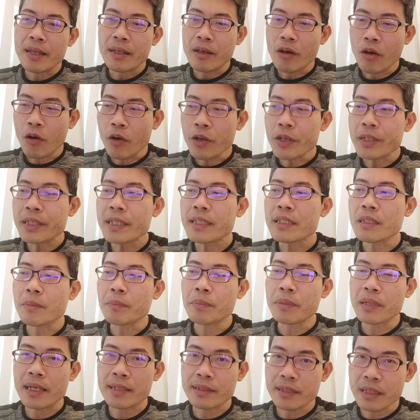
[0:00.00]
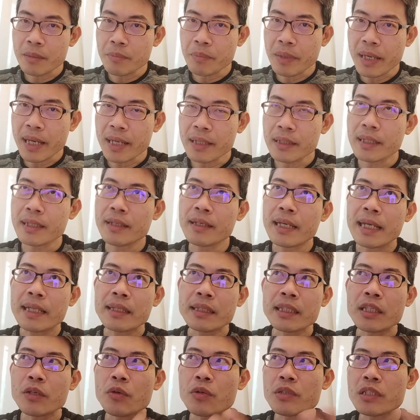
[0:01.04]
All you need is a plastic bag, like
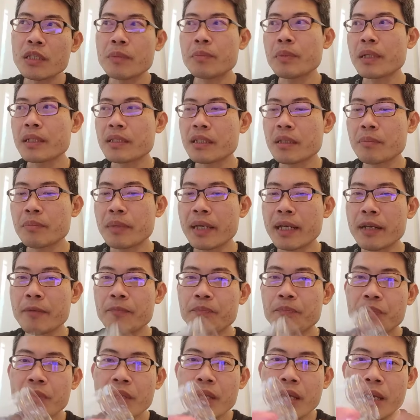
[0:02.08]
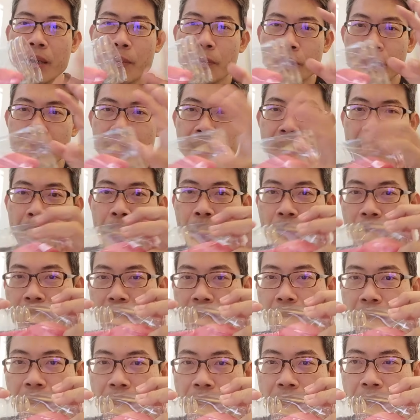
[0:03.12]
NTUC plastic bag. Put it at the
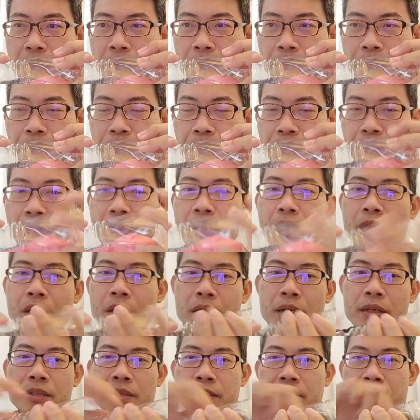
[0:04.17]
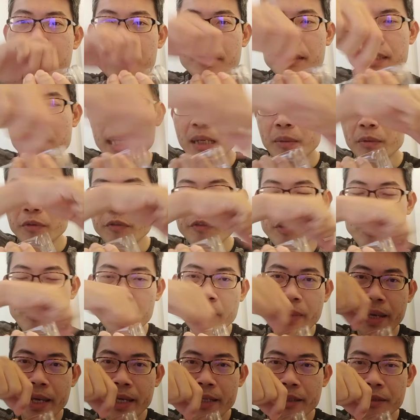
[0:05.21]
bottom here, seal it up with rubber
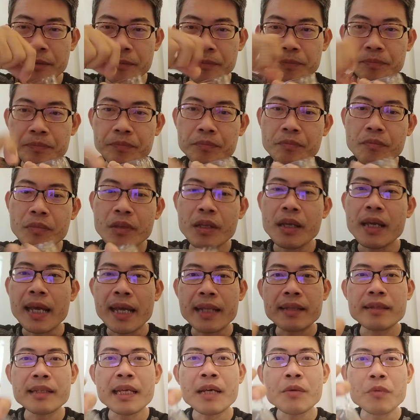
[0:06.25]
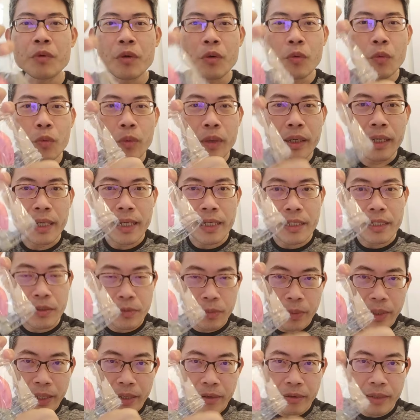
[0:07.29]
band, and that will work as
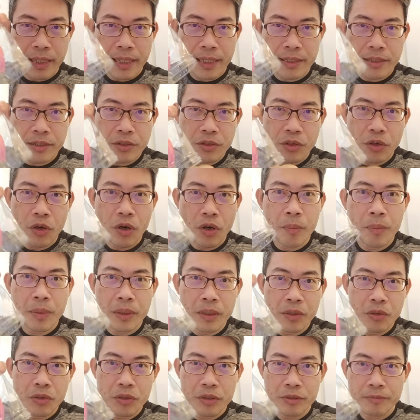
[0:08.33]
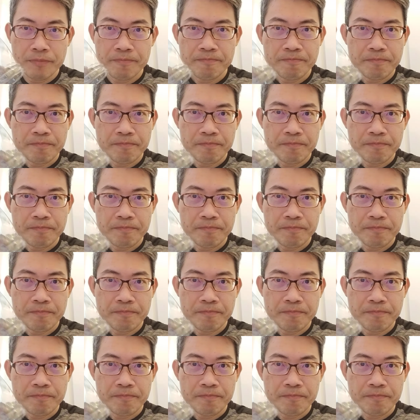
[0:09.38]
well as your balloon.